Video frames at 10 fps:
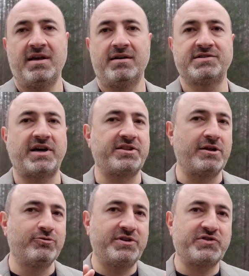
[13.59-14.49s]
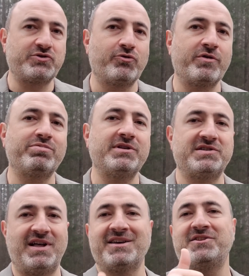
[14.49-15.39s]
As I tell you this story, please
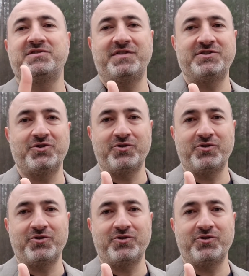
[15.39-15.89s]
like this video